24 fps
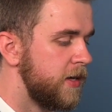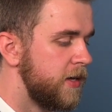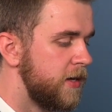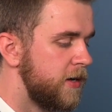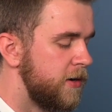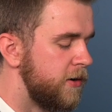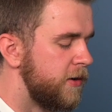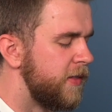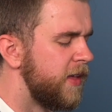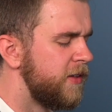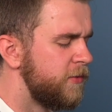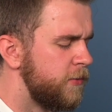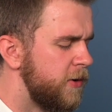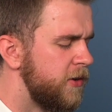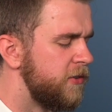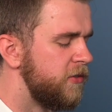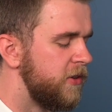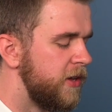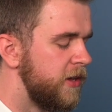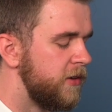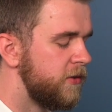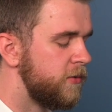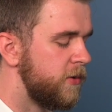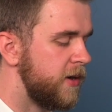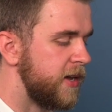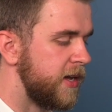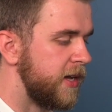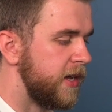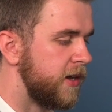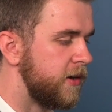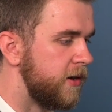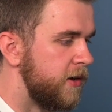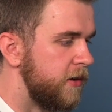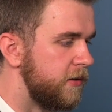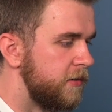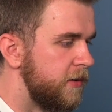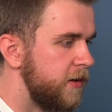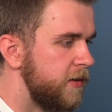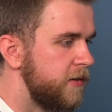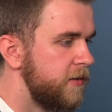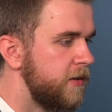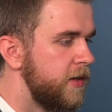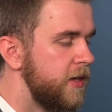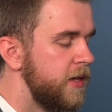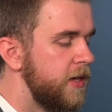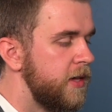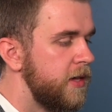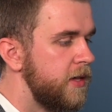Or that's what Gene Twangy calls us.
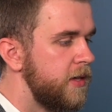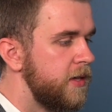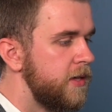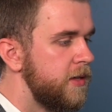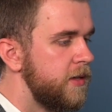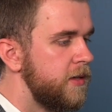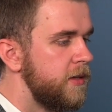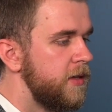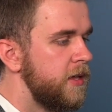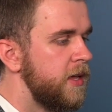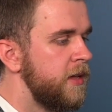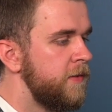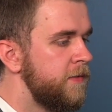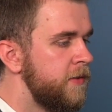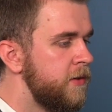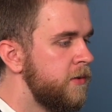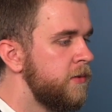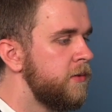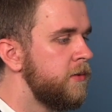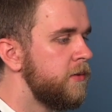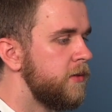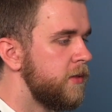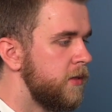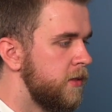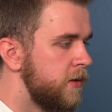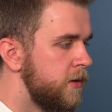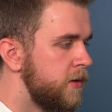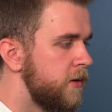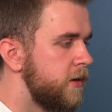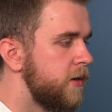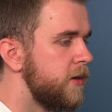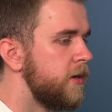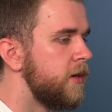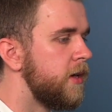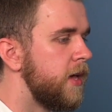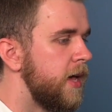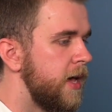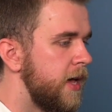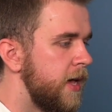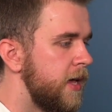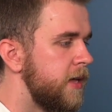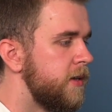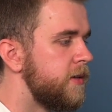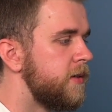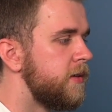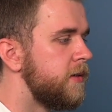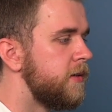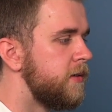If you look
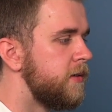at